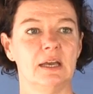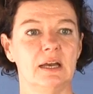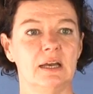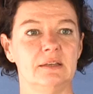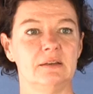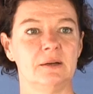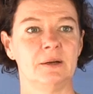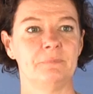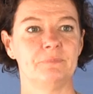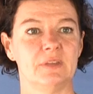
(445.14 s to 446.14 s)
And
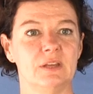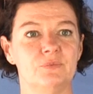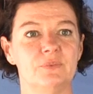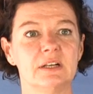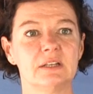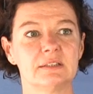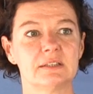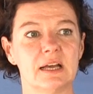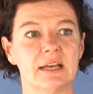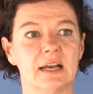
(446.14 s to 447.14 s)
uh, it feels
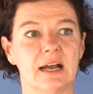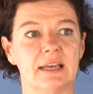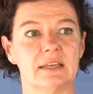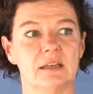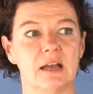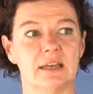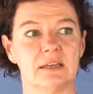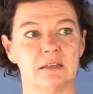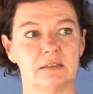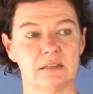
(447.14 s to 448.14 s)
like I, I
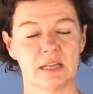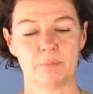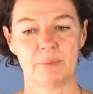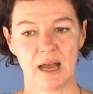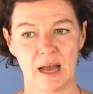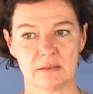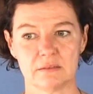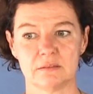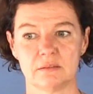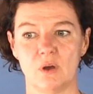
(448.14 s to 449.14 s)
can like
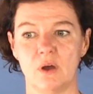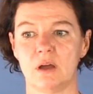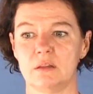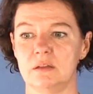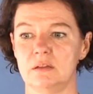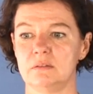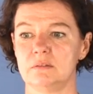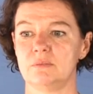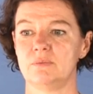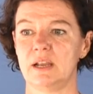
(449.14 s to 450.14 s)
pass on
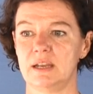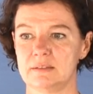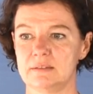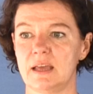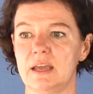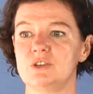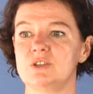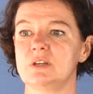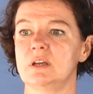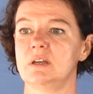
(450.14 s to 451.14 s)
this
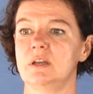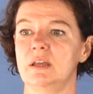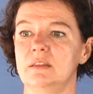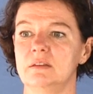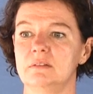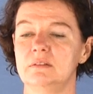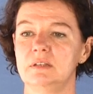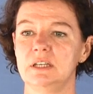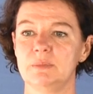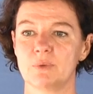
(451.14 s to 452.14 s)
relaxation and this
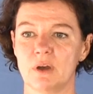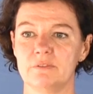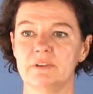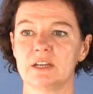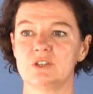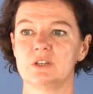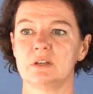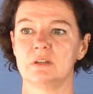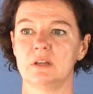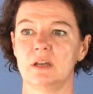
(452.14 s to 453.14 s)
deep
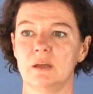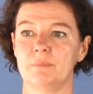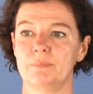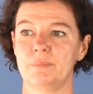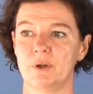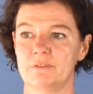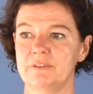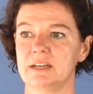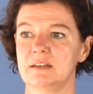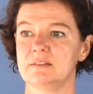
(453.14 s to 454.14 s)
conviction that I'm
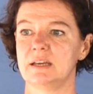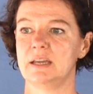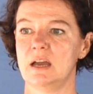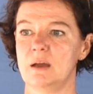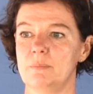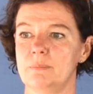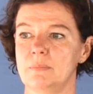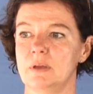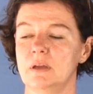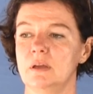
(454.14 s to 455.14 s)
perfect as I am
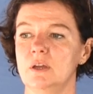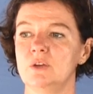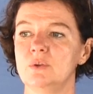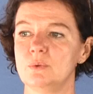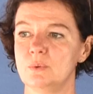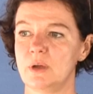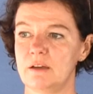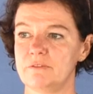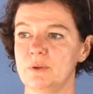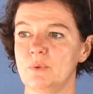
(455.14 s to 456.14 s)
to
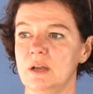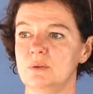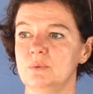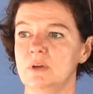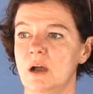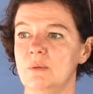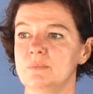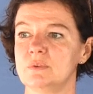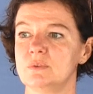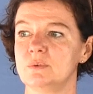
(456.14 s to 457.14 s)
everyone who
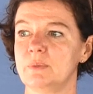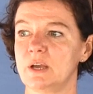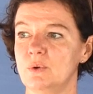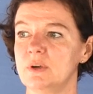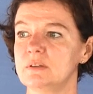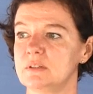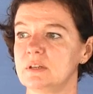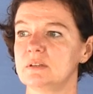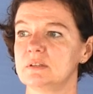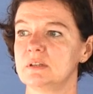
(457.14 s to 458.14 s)
comes to my courses.